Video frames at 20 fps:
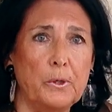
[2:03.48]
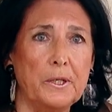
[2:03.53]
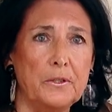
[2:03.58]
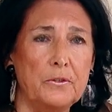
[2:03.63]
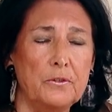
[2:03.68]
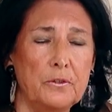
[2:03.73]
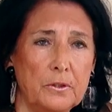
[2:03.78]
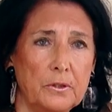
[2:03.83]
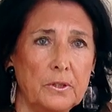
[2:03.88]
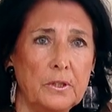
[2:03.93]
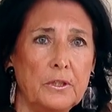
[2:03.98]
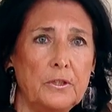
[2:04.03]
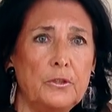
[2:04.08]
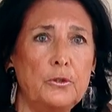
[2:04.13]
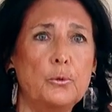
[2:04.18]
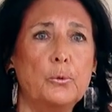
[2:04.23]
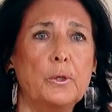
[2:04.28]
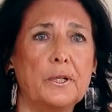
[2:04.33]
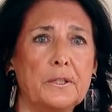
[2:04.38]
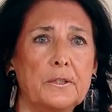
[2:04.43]
when
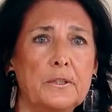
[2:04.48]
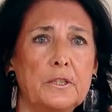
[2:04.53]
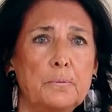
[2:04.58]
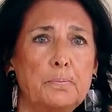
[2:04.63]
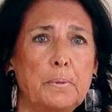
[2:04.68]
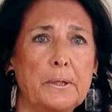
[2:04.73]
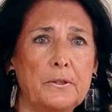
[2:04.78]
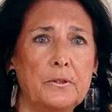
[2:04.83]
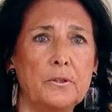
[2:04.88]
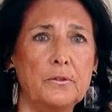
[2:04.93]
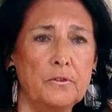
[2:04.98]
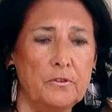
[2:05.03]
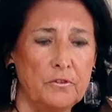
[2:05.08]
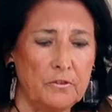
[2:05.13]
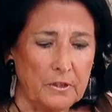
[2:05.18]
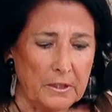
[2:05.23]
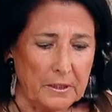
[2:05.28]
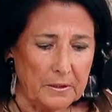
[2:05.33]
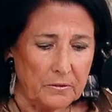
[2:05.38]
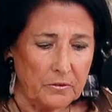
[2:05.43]
you are an independent
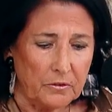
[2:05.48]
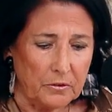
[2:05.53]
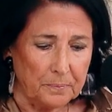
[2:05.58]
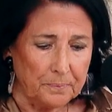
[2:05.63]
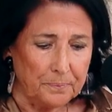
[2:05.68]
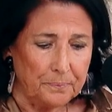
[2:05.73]
state.